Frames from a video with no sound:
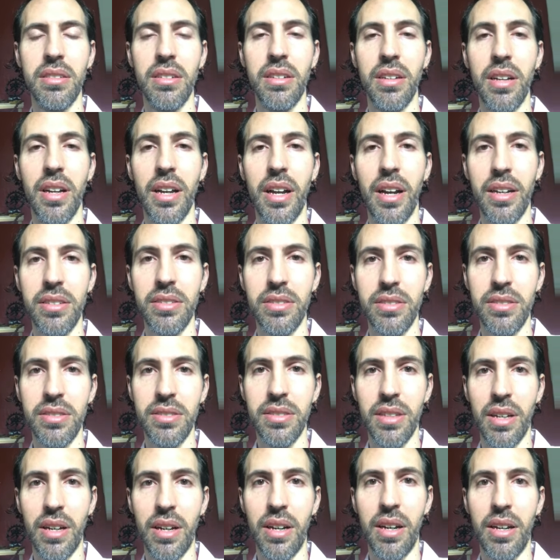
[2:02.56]

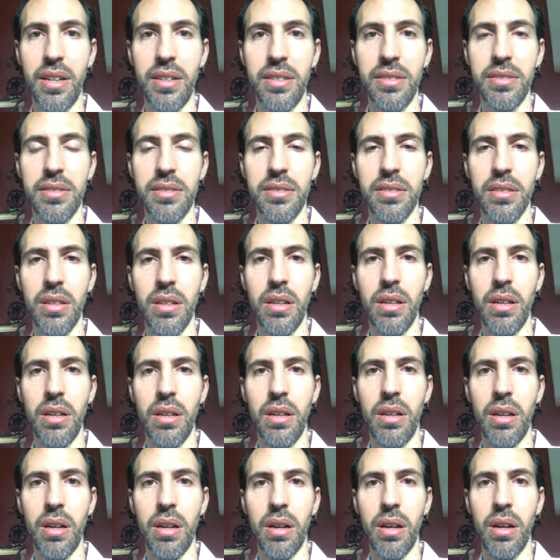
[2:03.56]
exercise,
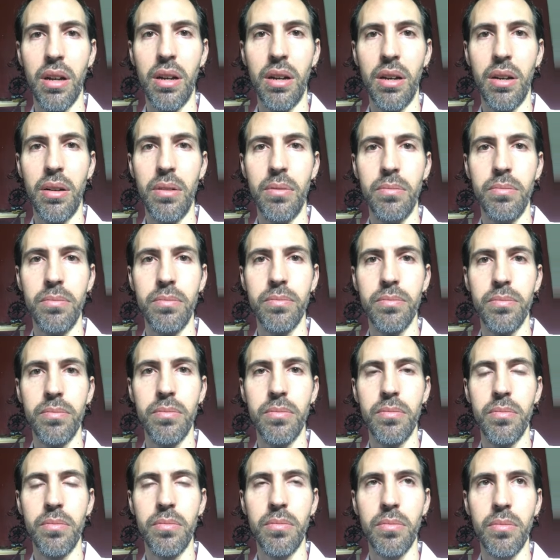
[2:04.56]

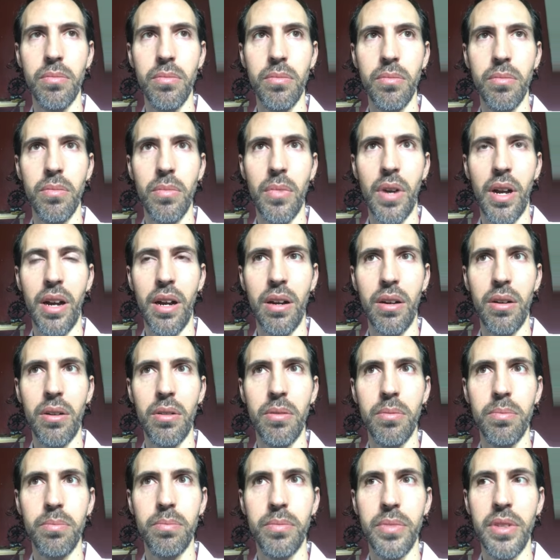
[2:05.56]
how
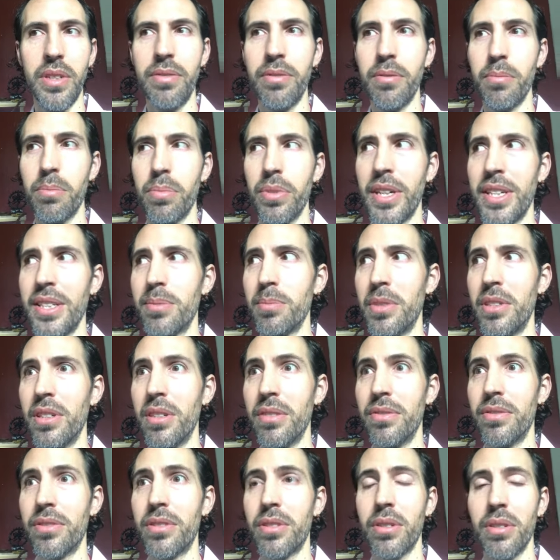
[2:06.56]
even placement of
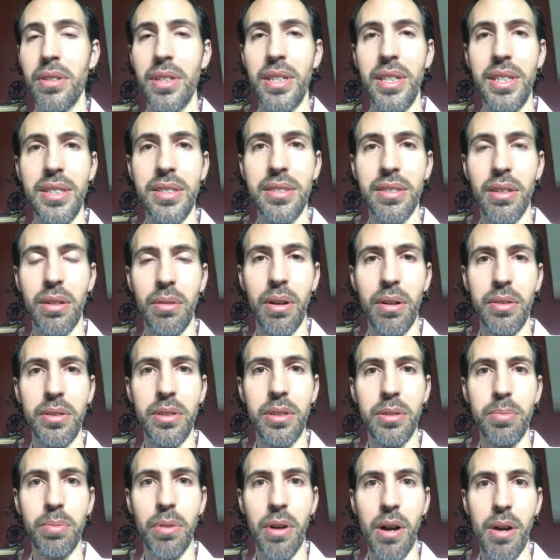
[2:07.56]
trees around your
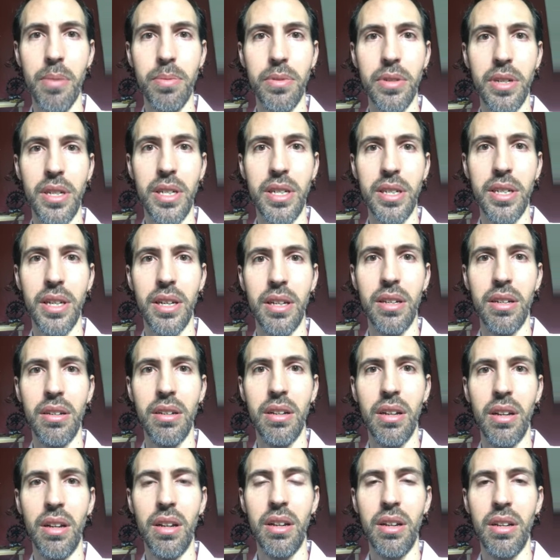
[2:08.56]
property can
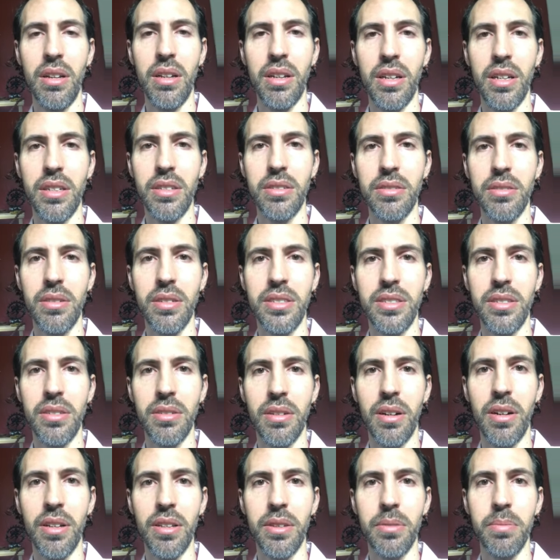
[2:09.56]
increase your
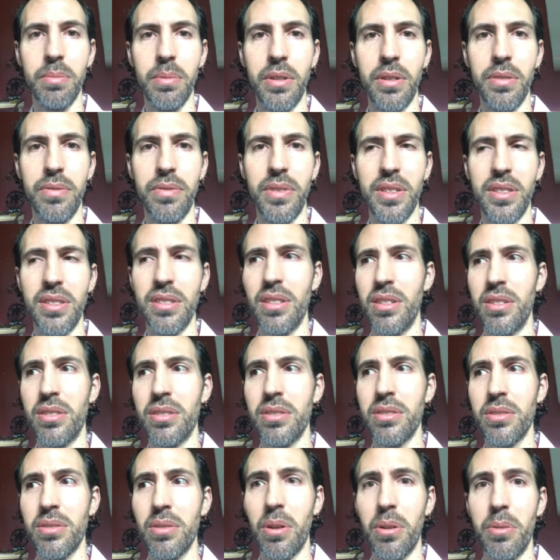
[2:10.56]
health benefit. There's
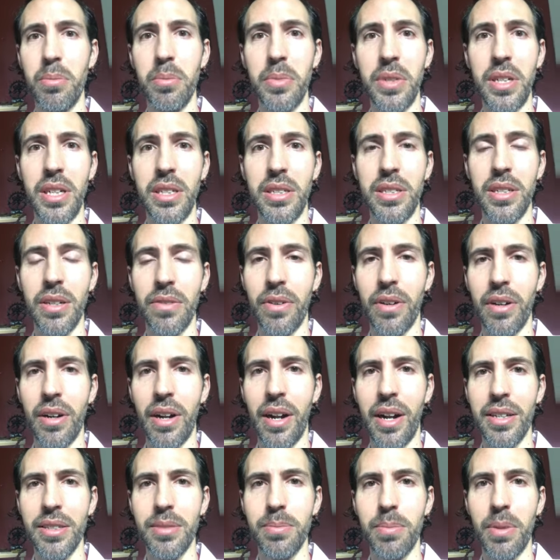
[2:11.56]
so many different
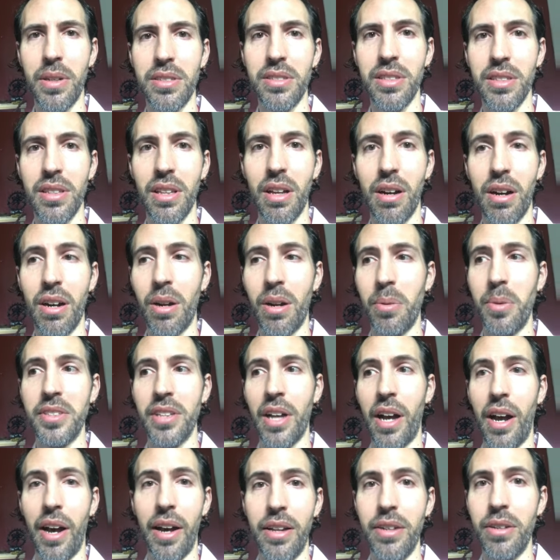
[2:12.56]
aspects to the agamas.
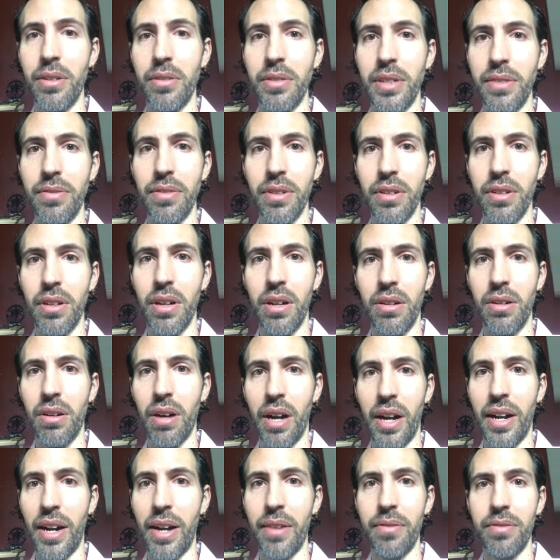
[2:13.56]
I don't even know. I
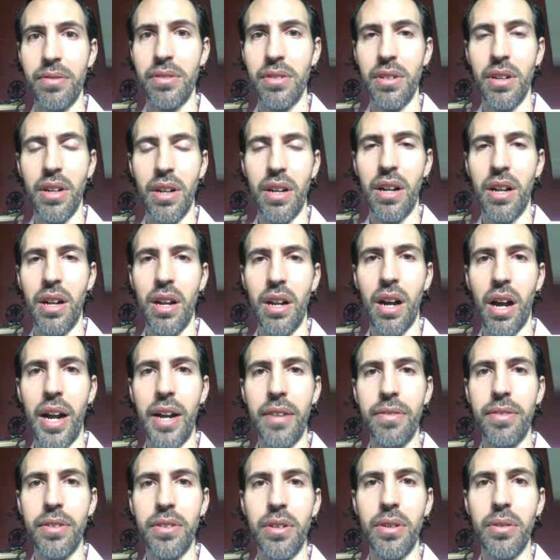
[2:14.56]
have
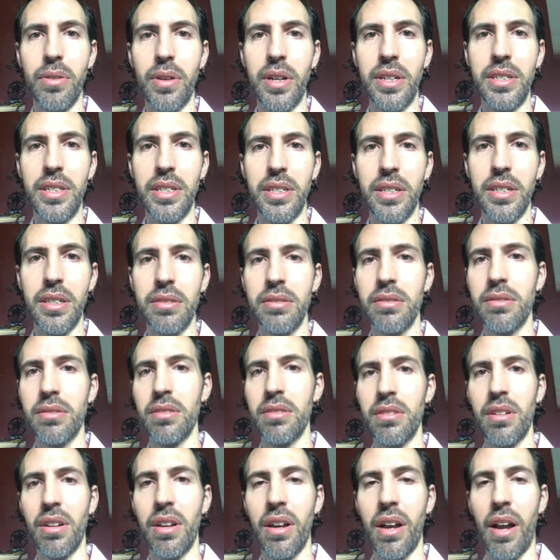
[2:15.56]
no idea
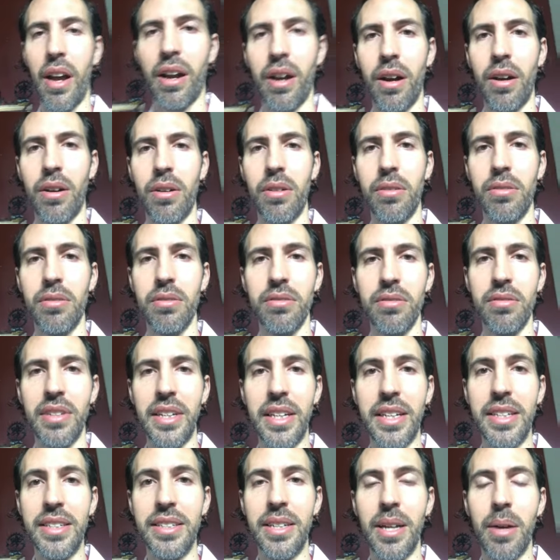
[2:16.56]
how
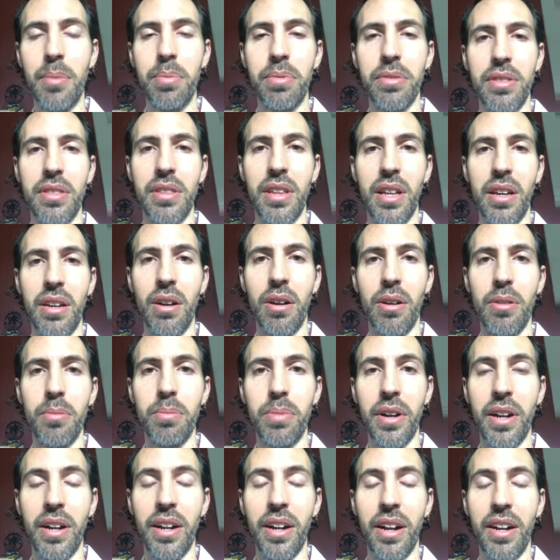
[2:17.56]
in depth they go,
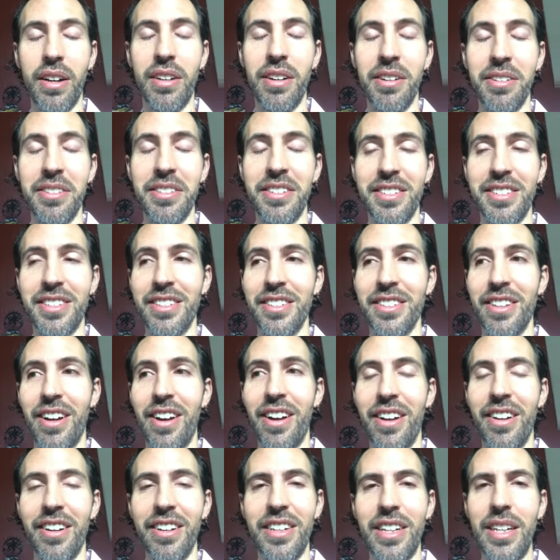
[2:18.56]
but I know there's a
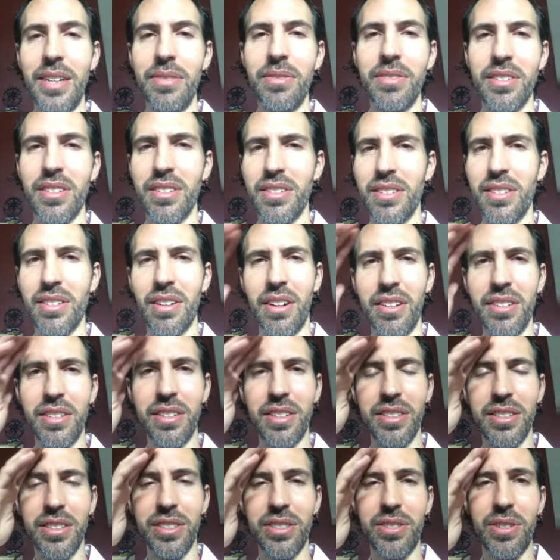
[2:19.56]
lot, even on
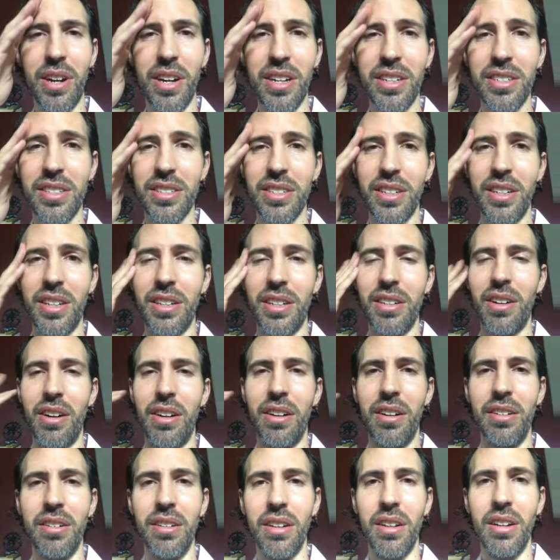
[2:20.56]
construction,
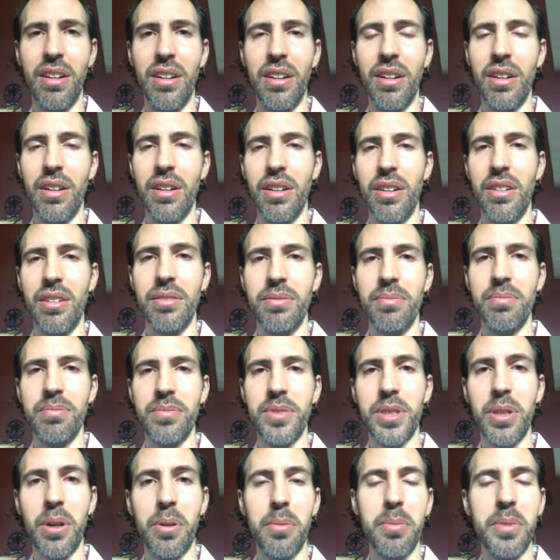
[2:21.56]
on
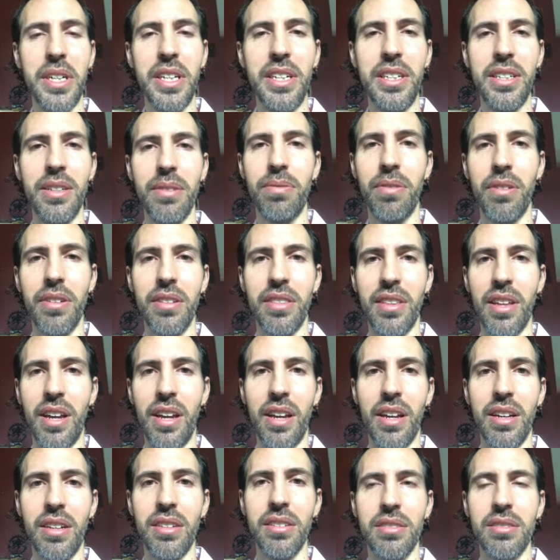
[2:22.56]
so many different
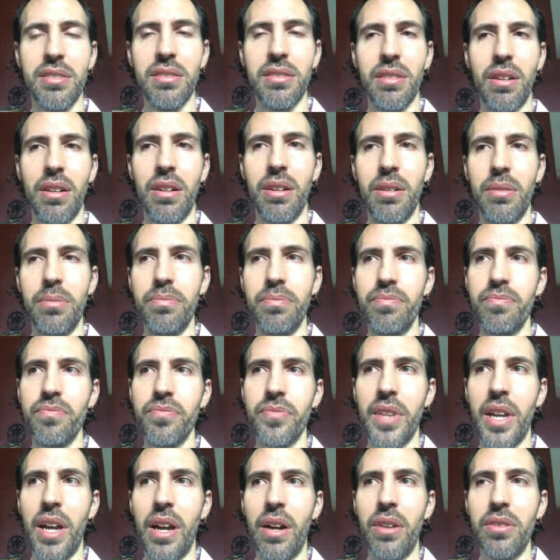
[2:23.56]
things.
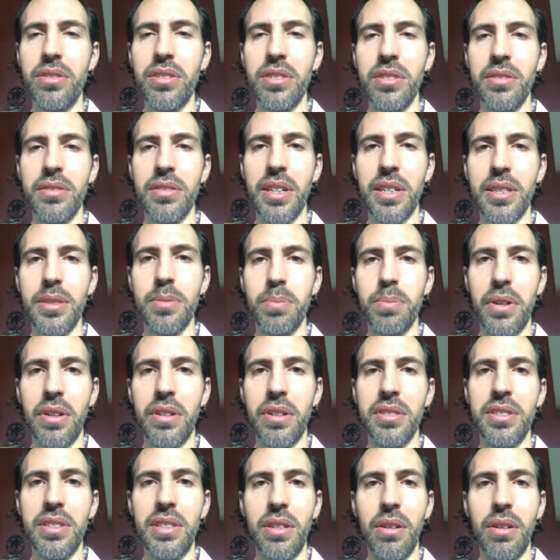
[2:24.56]
How to
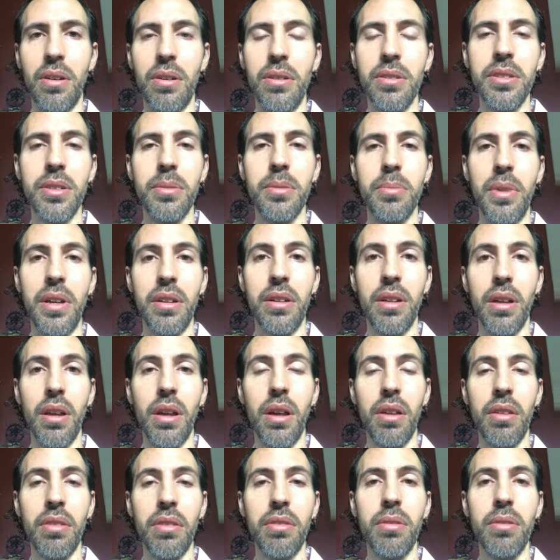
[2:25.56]
experience the ultimate
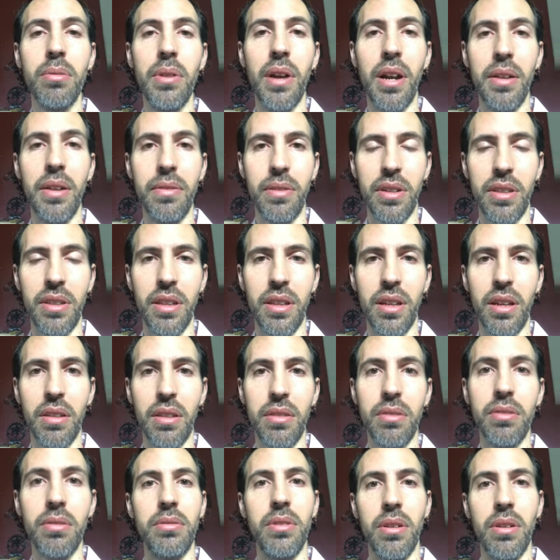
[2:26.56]
through everything,
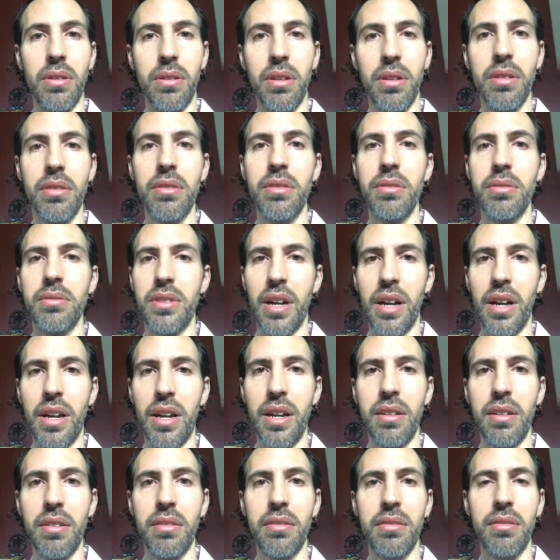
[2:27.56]
through yoga, through
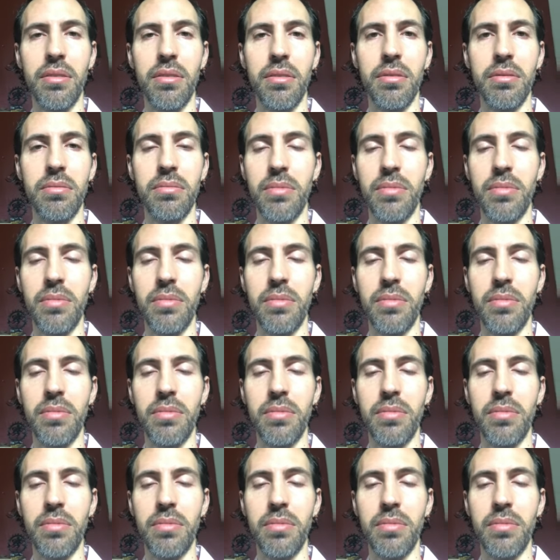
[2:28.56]
diet, through